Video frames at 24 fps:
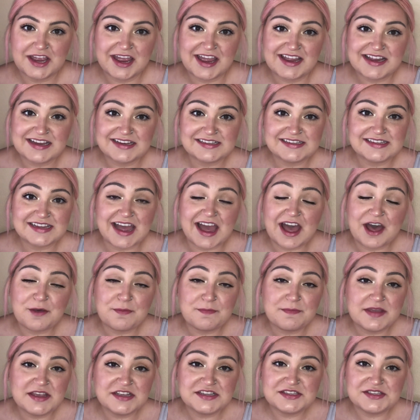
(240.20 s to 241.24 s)
and I'll
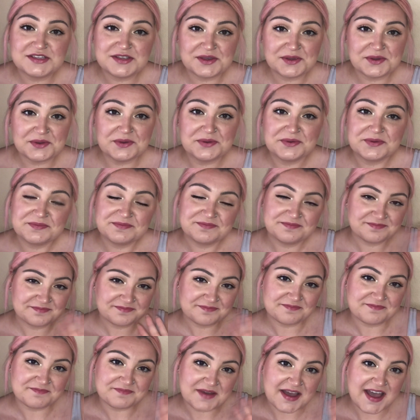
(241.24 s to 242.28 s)
miss you.
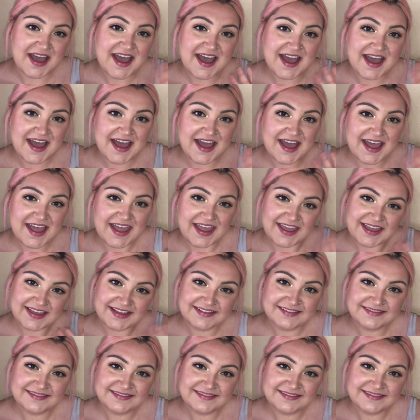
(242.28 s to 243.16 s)
Bye!